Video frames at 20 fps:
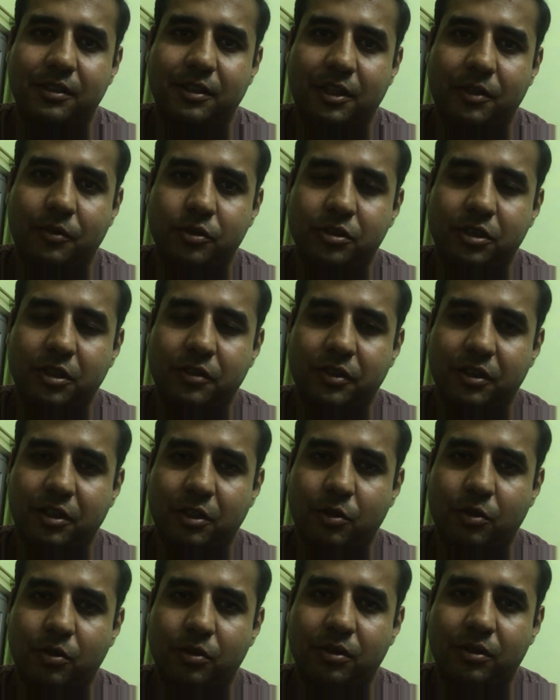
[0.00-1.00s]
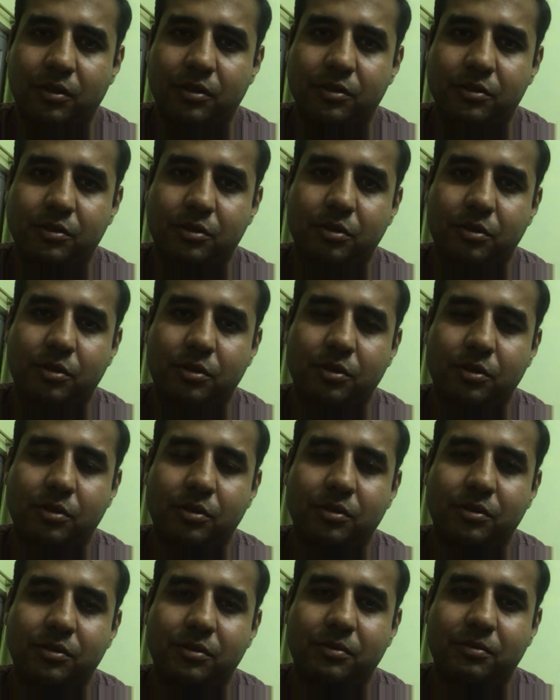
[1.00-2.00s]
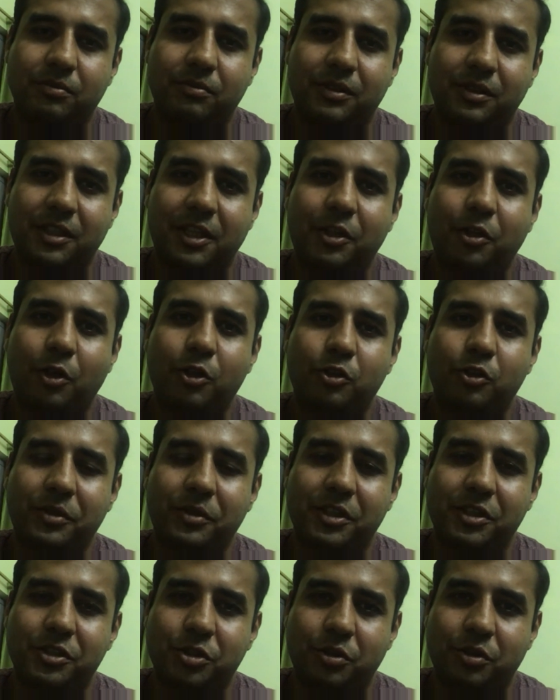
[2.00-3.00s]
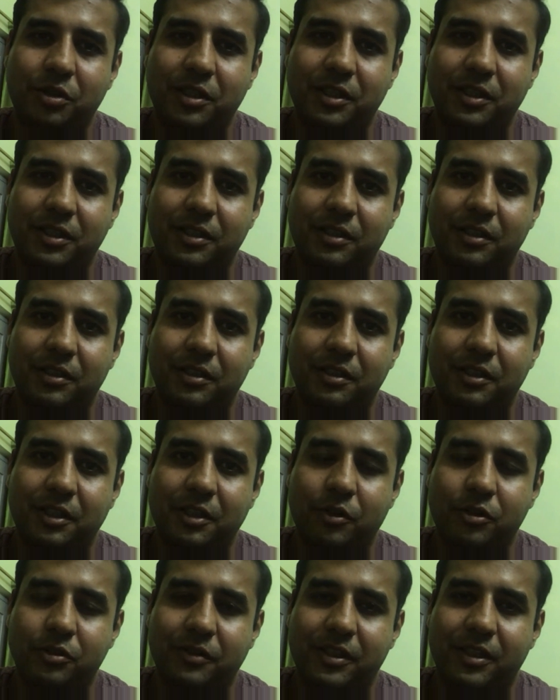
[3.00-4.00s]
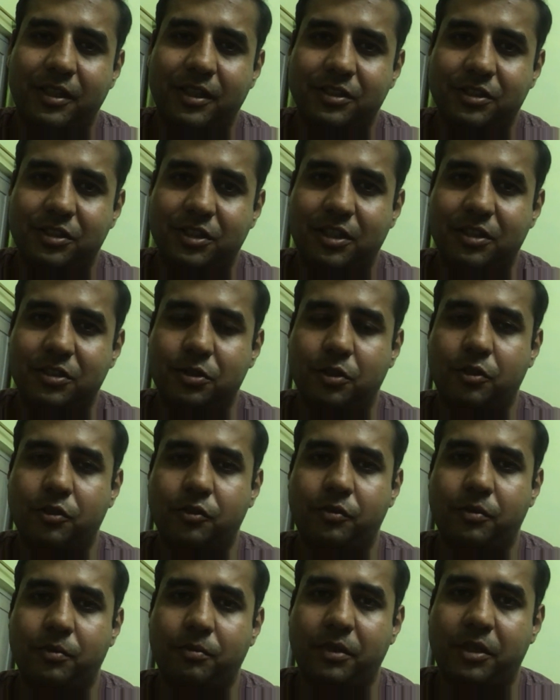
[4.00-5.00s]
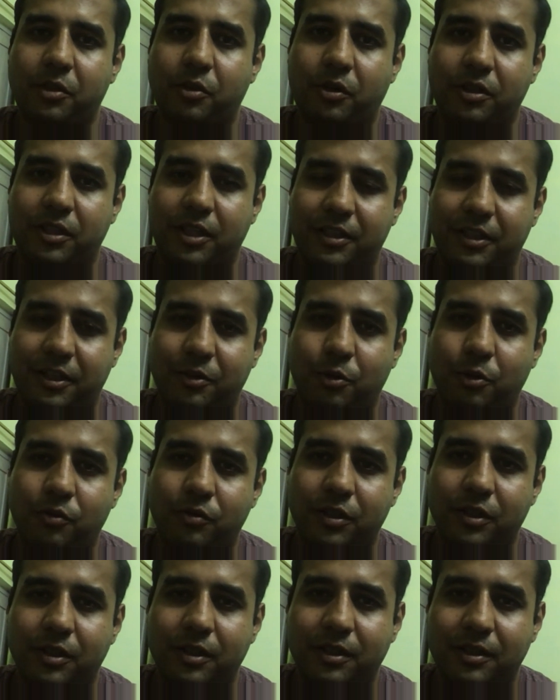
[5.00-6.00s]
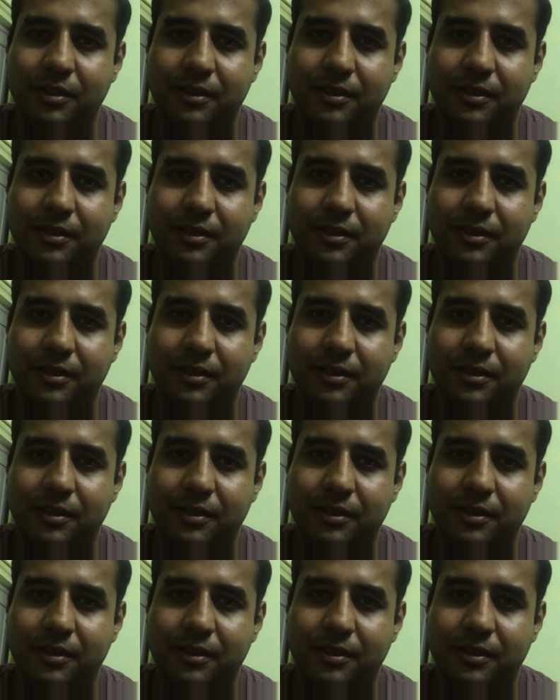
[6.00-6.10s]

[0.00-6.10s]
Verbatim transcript: I was living alone. So that made sure that uh, there was very less chance of me contacting COVID.